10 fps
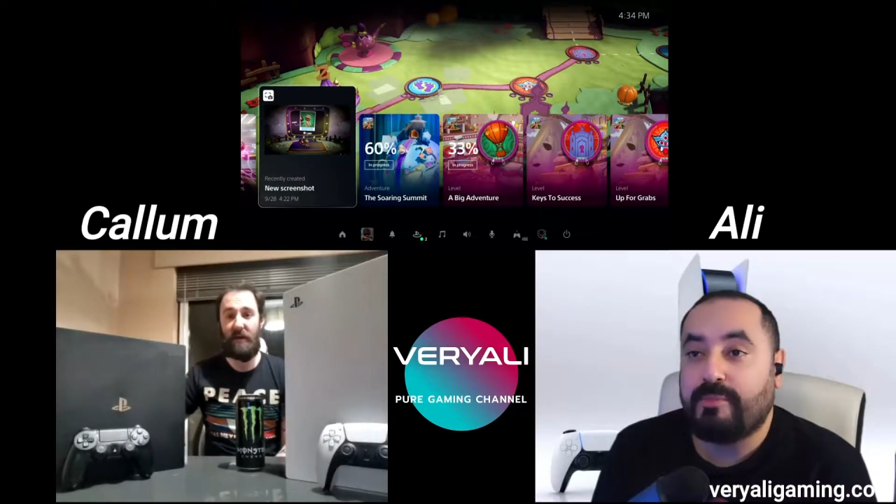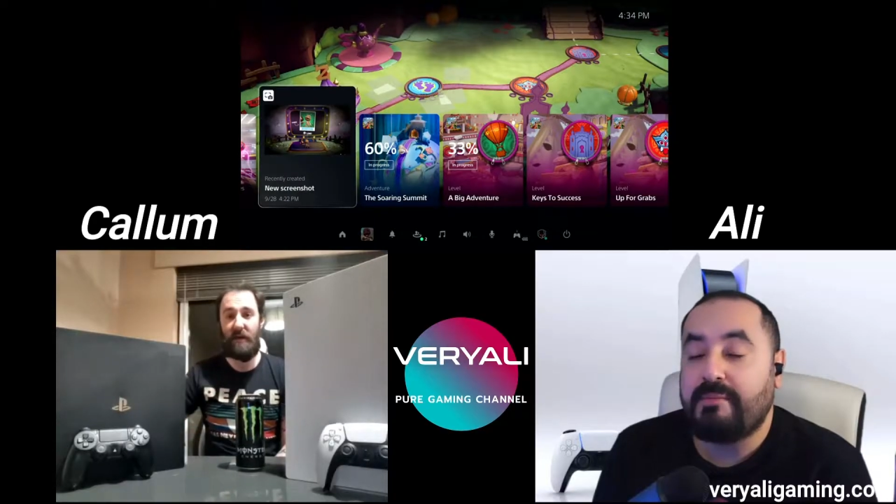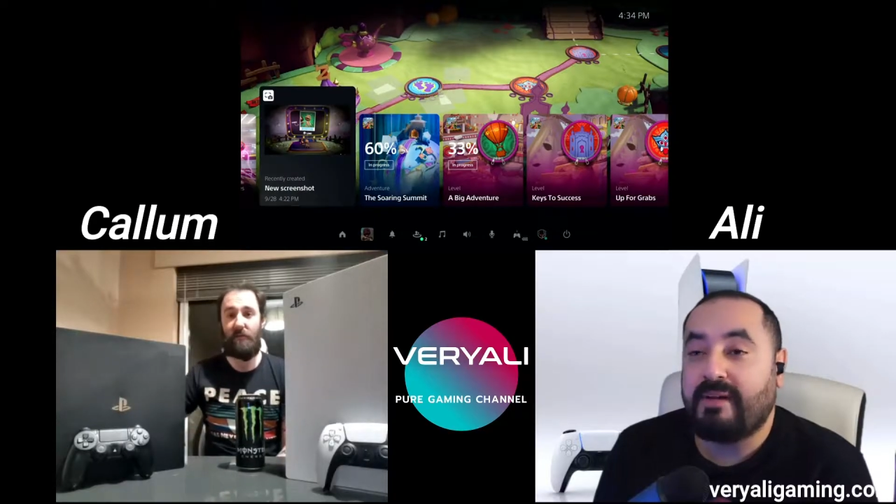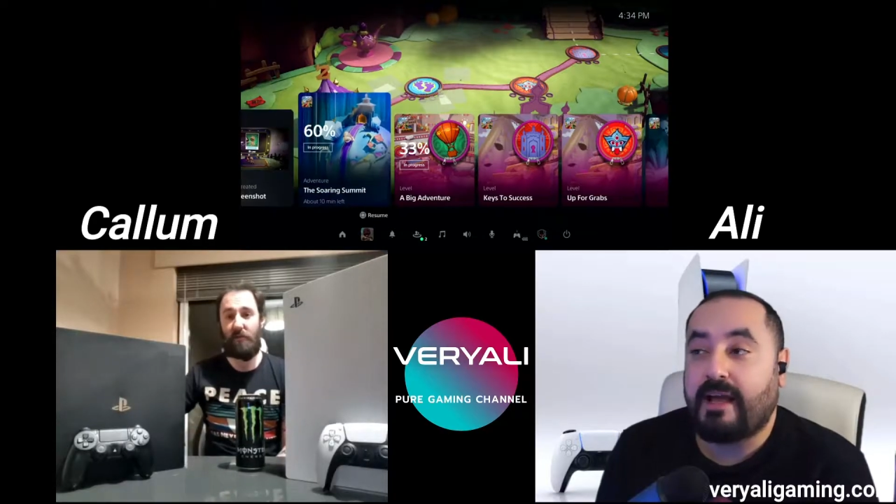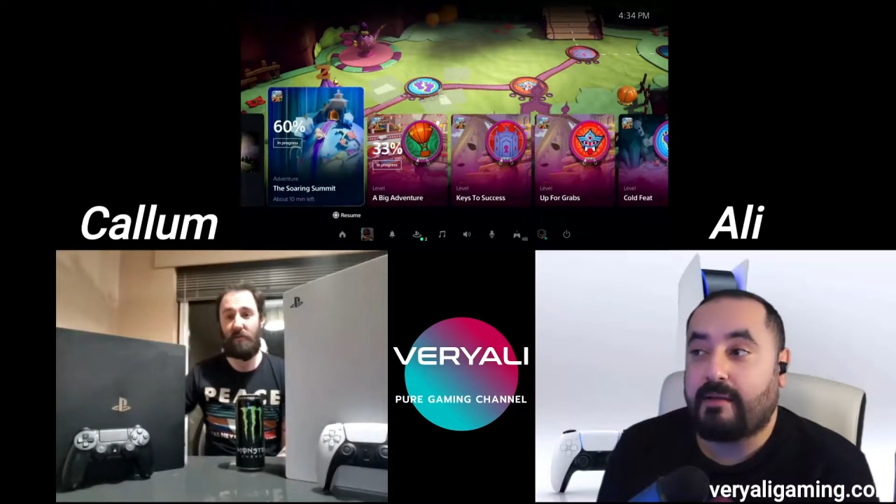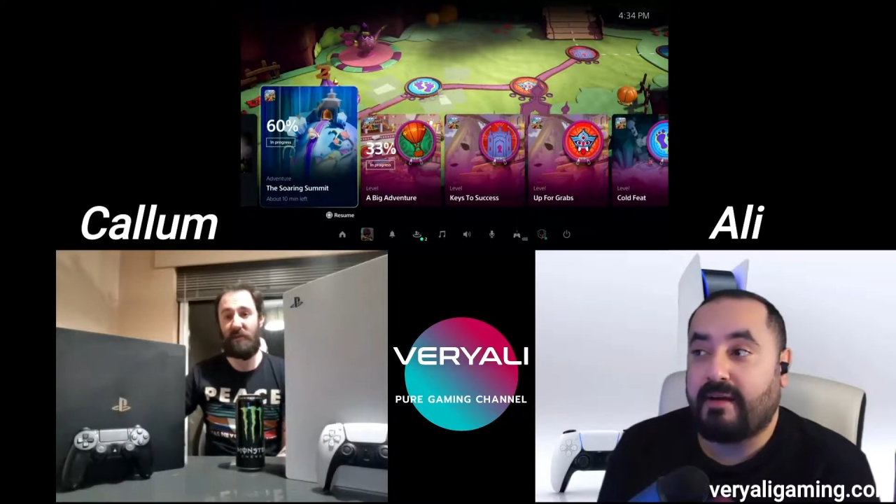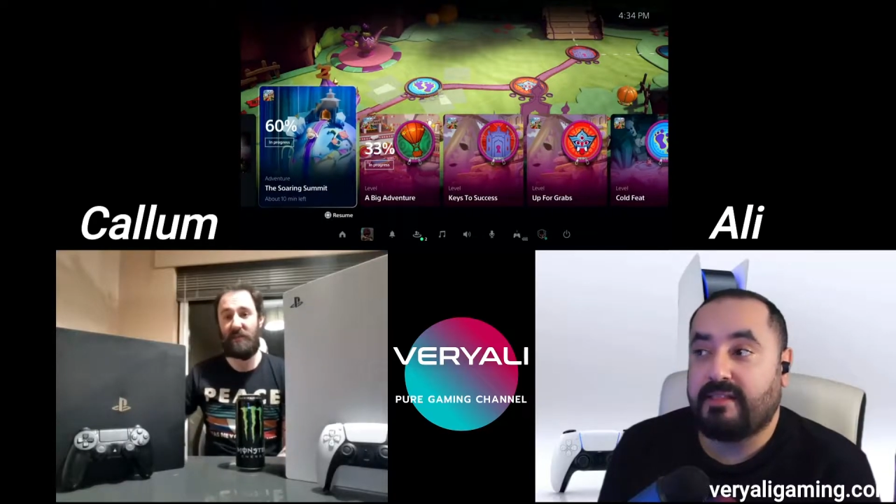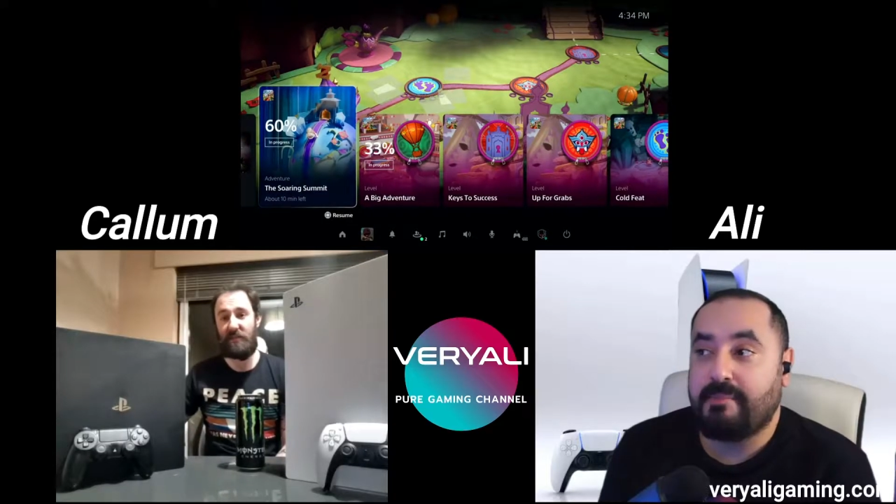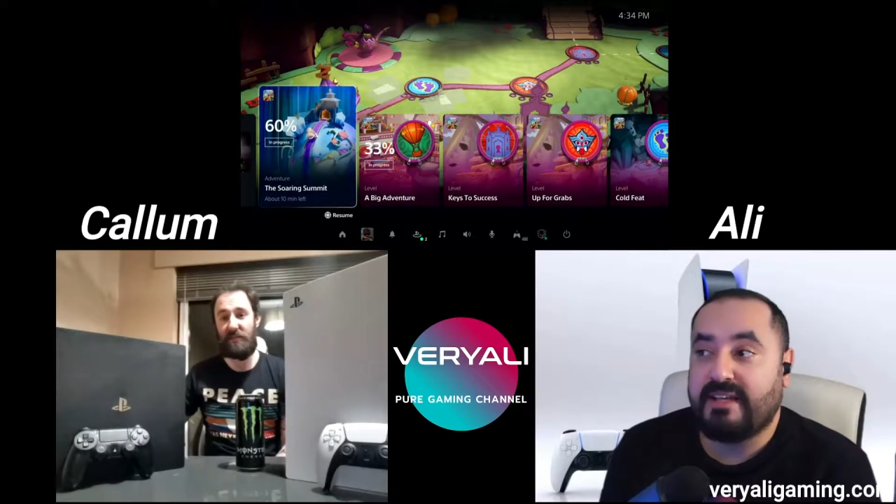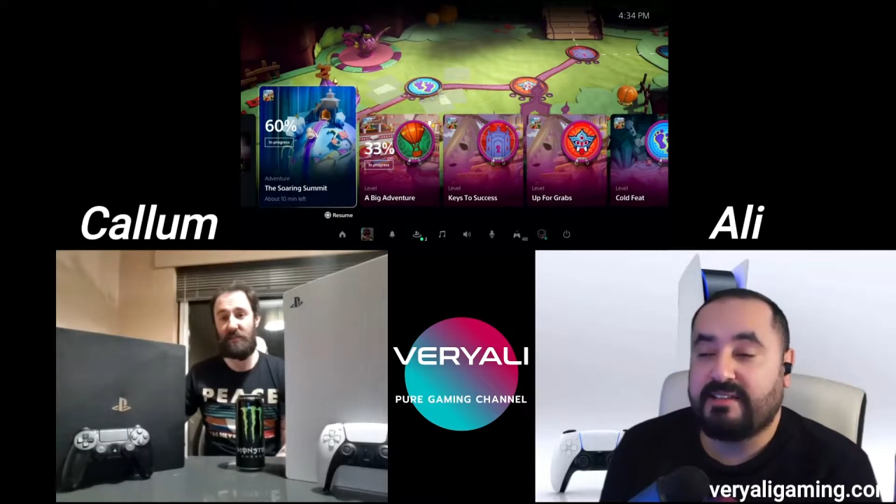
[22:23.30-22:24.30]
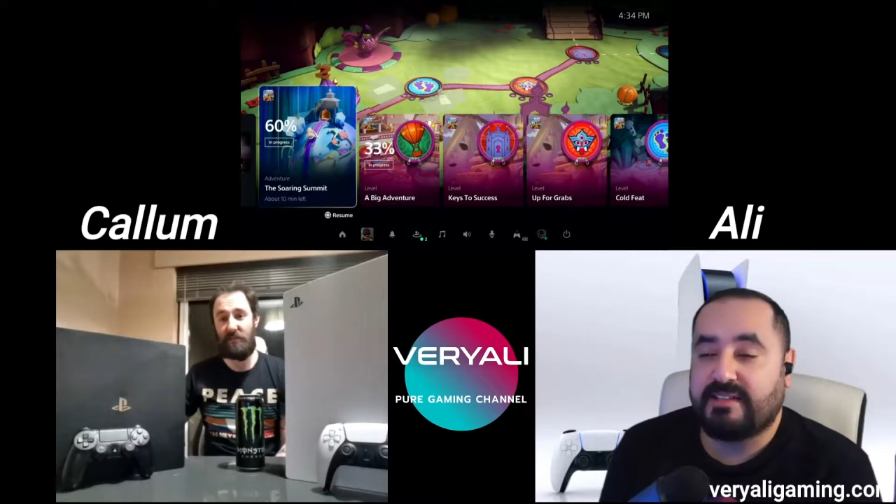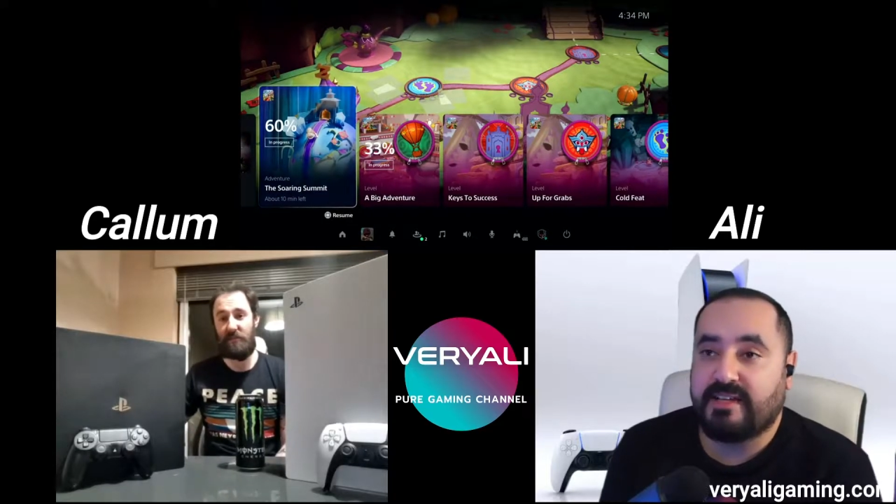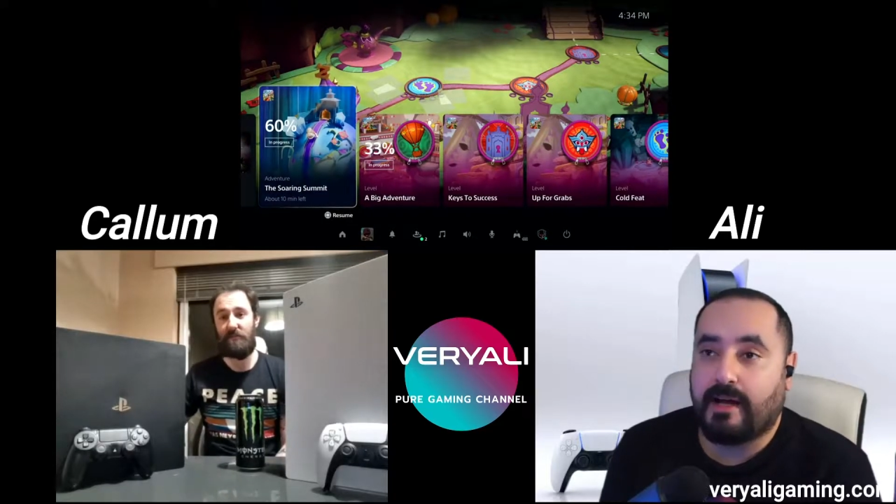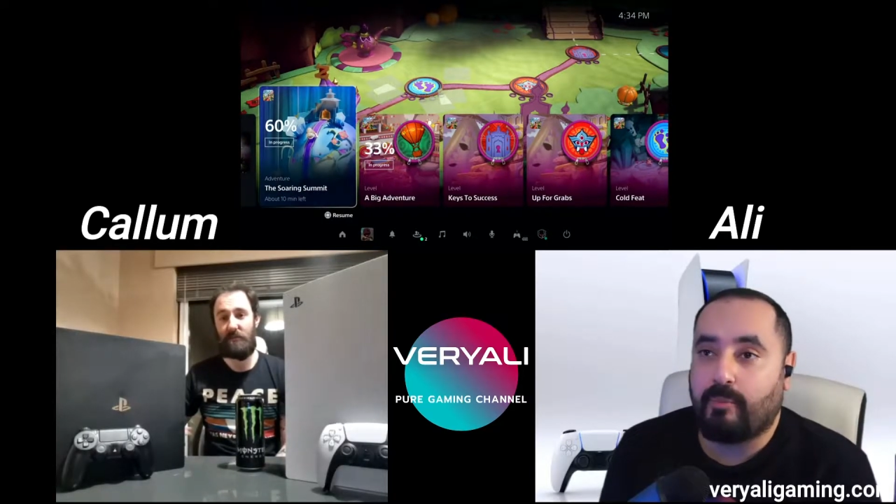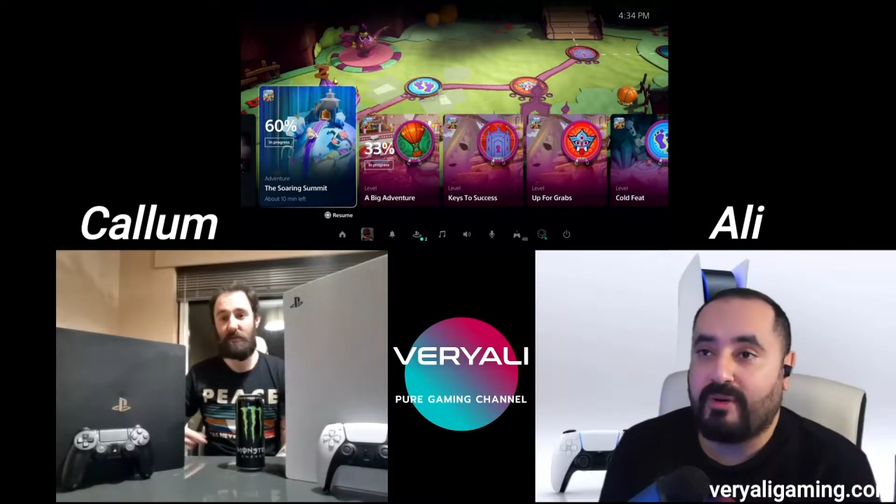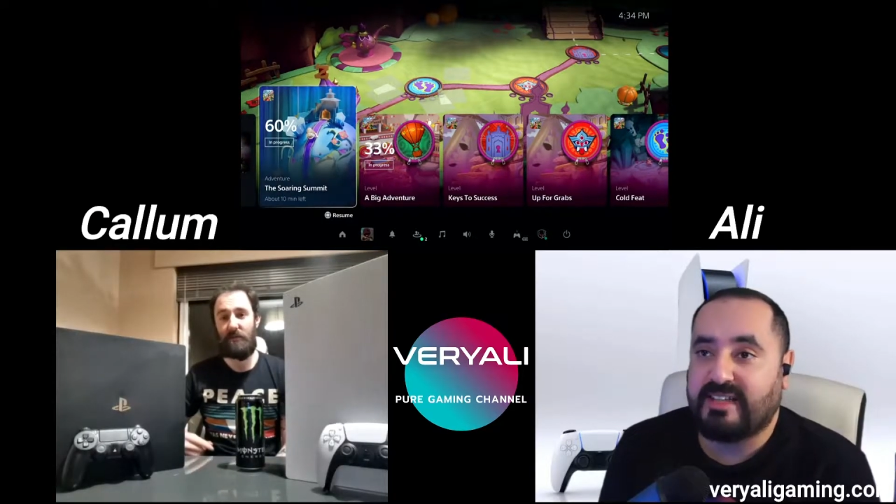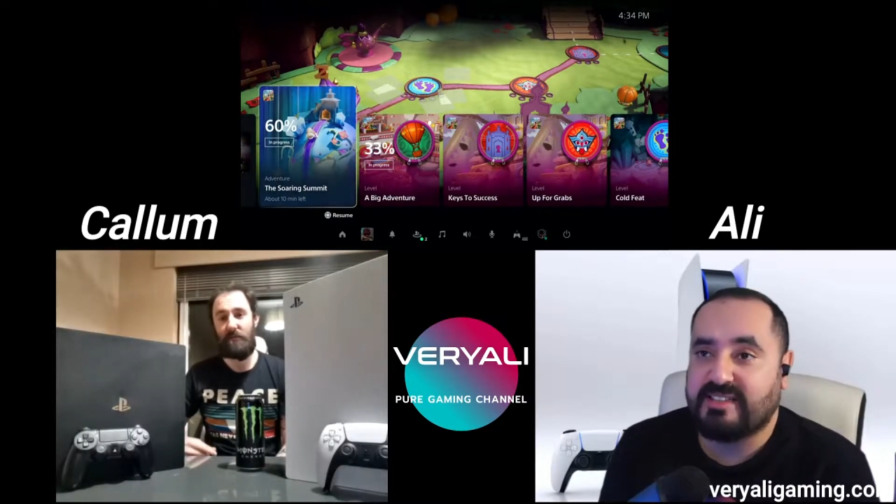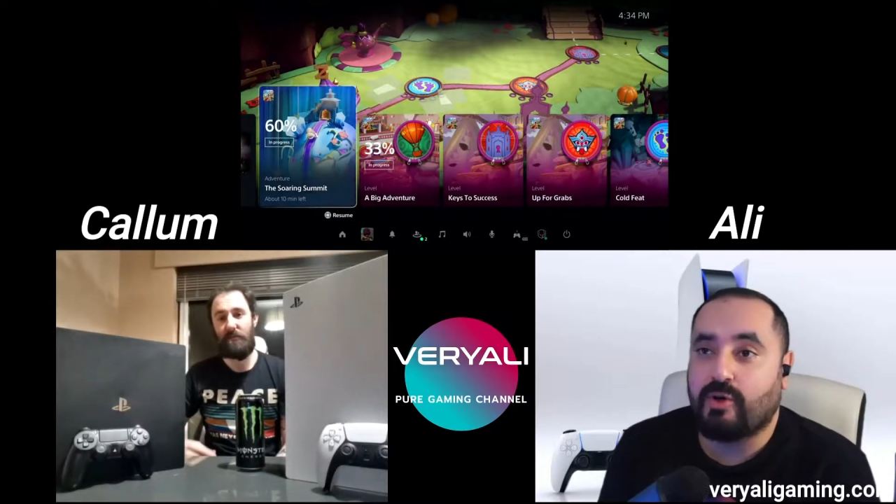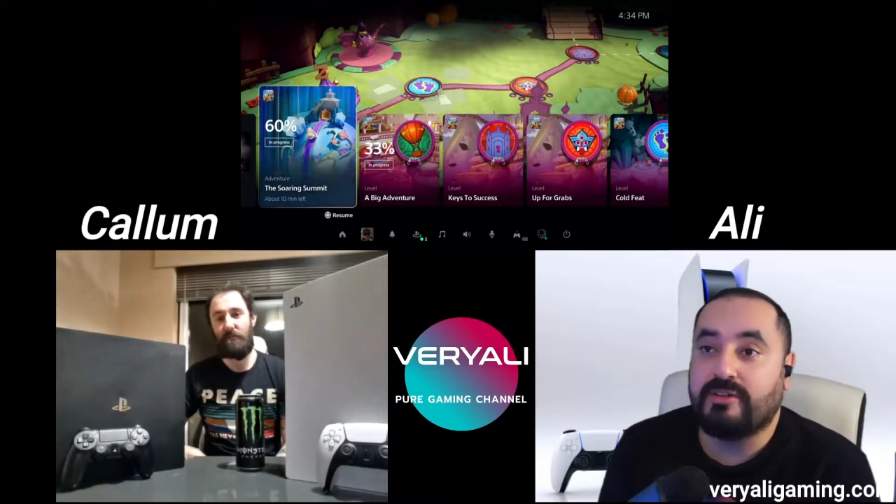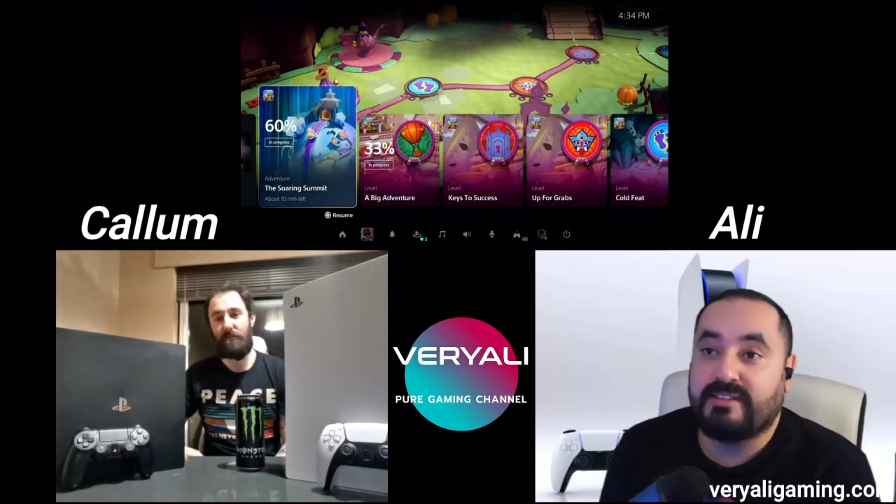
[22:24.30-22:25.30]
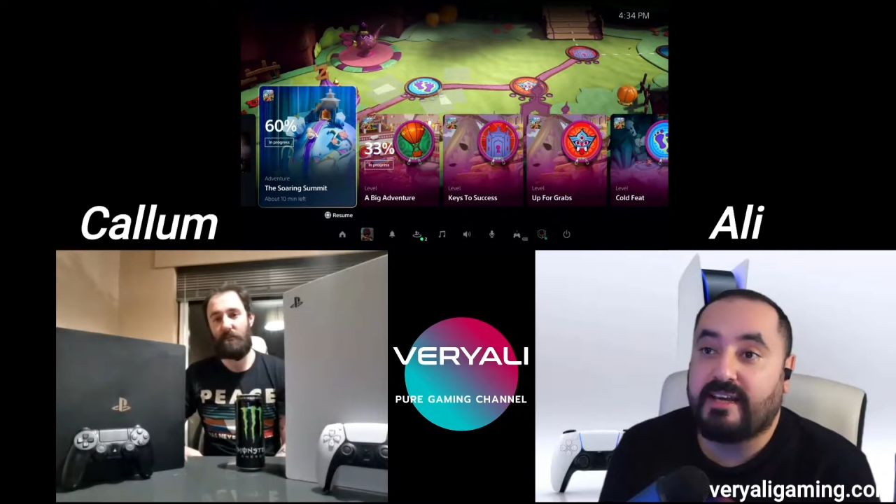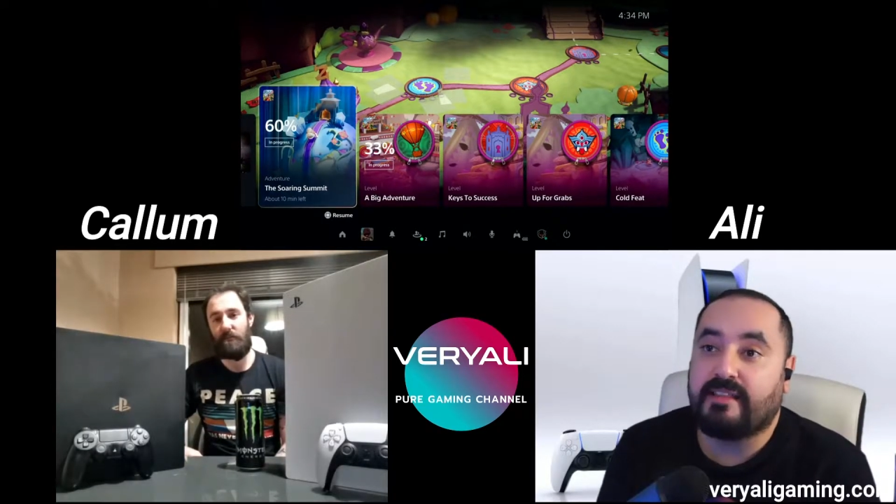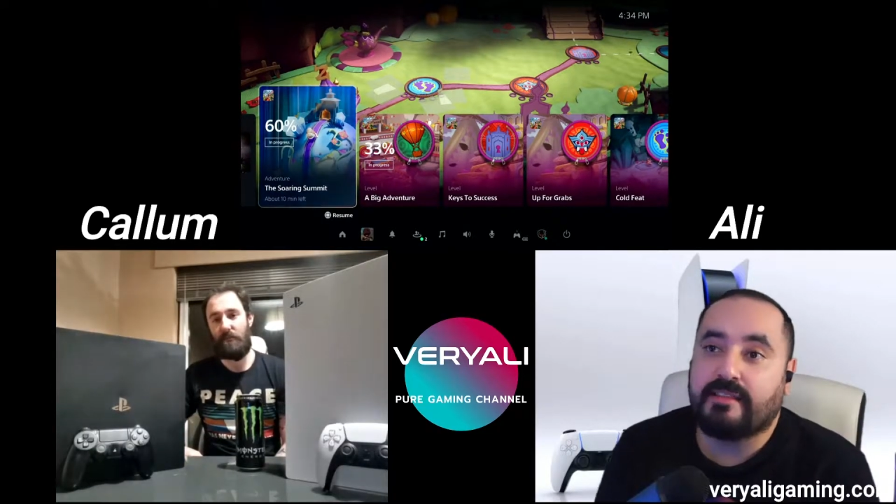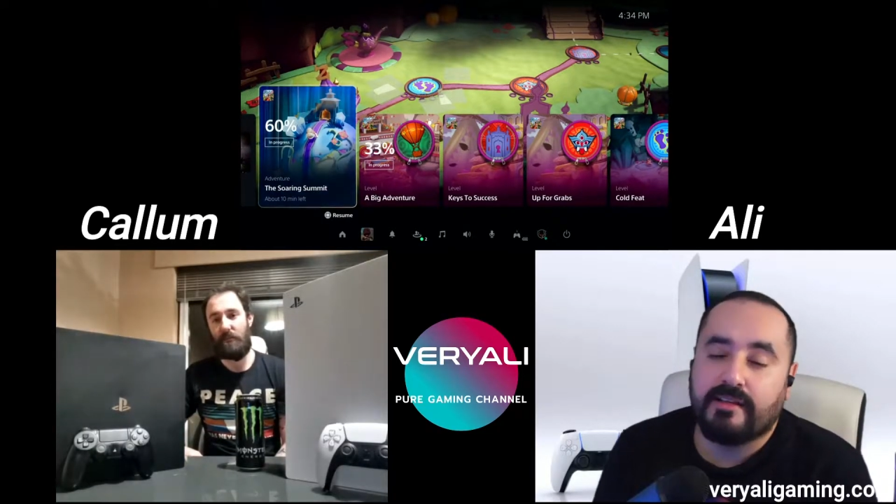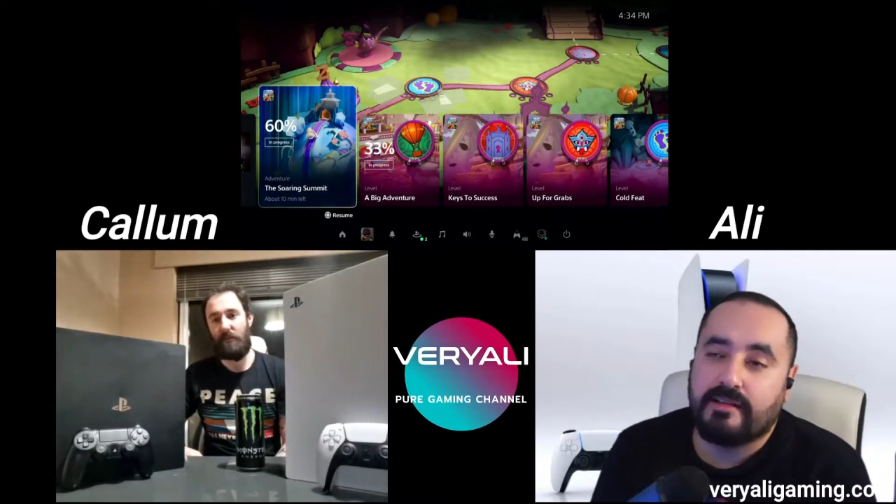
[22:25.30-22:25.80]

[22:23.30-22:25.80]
What do you mean by the media tab? What does it contain?